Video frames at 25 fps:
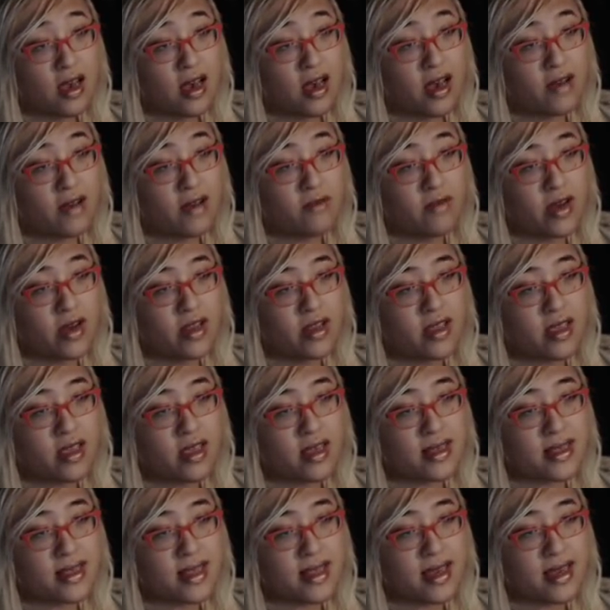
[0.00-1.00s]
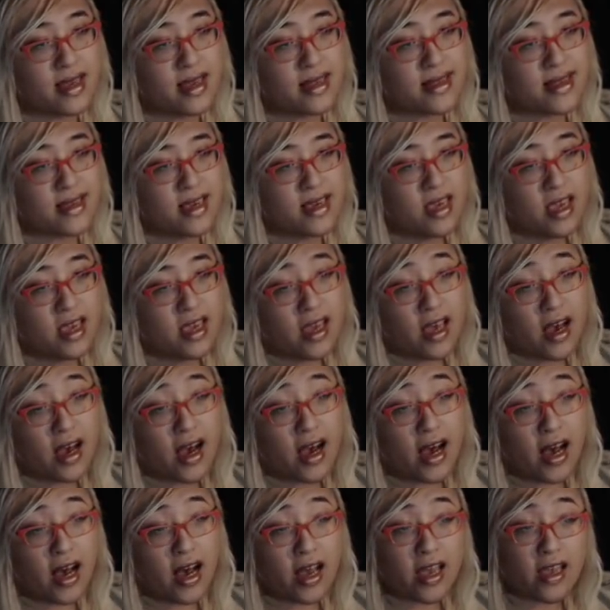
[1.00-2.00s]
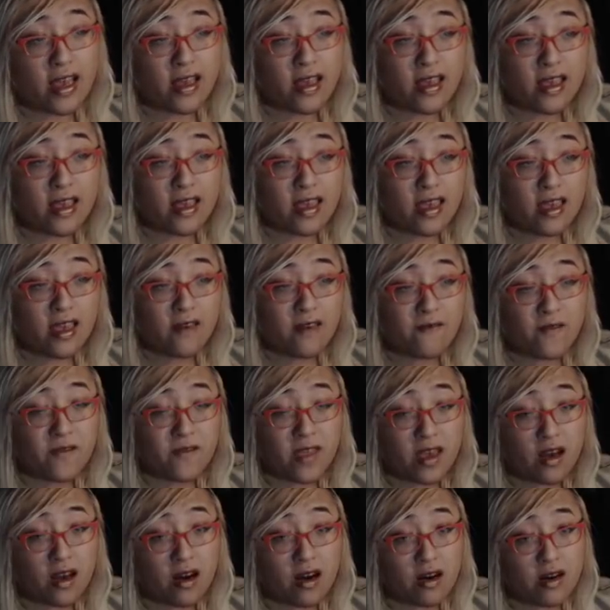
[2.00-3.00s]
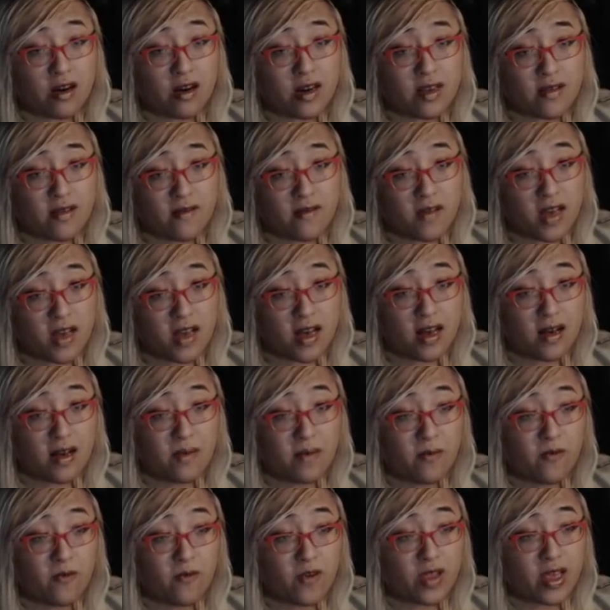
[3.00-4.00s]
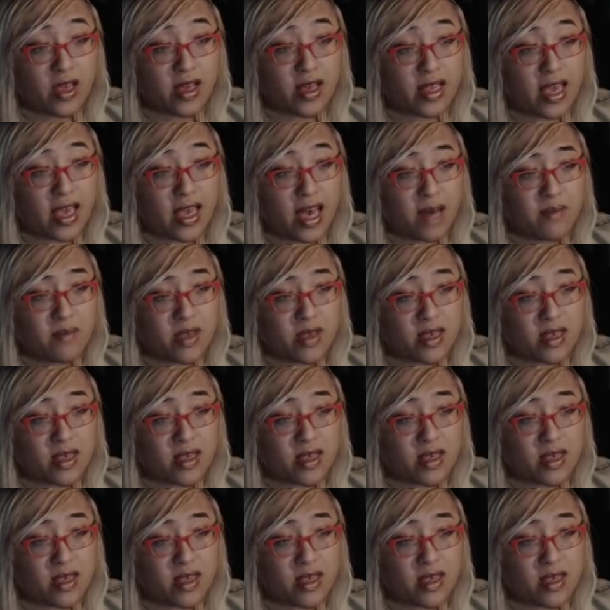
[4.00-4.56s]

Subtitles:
One of these things. If they aren't fully uncapped,